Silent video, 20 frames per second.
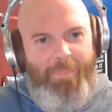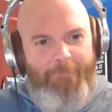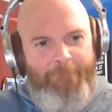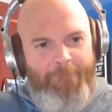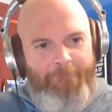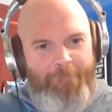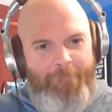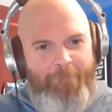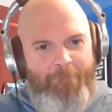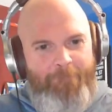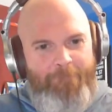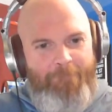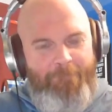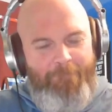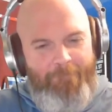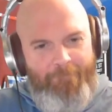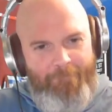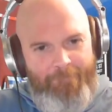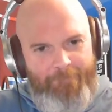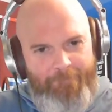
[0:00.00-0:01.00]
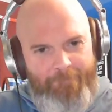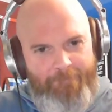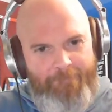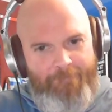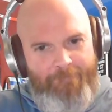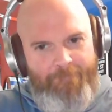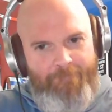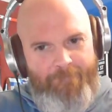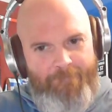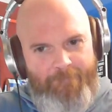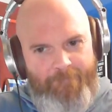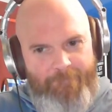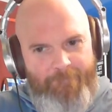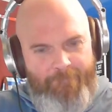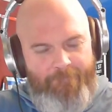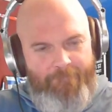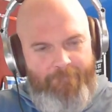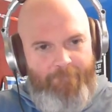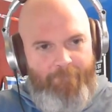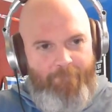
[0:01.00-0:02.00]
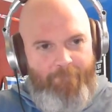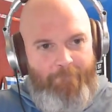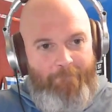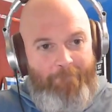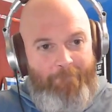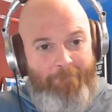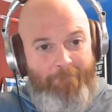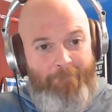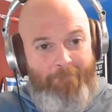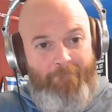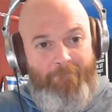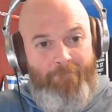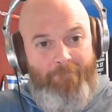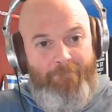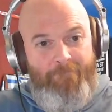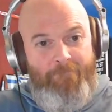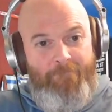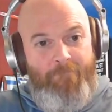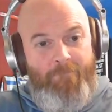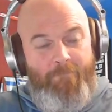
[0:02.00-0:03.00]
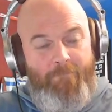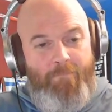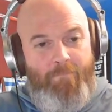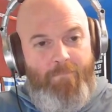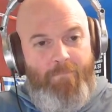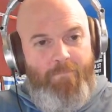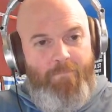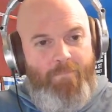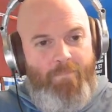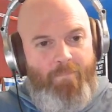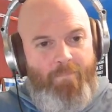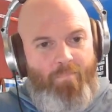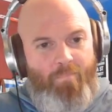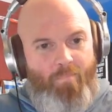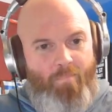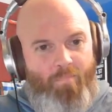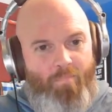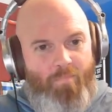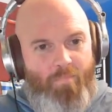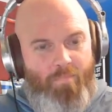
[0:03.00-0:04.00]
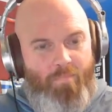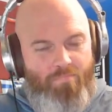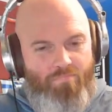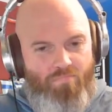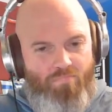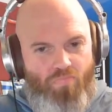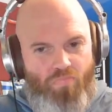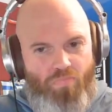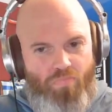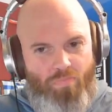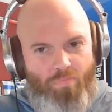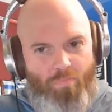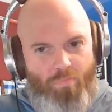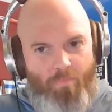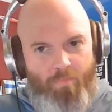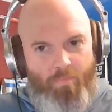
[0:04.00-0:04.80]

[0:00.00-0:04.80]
(silent)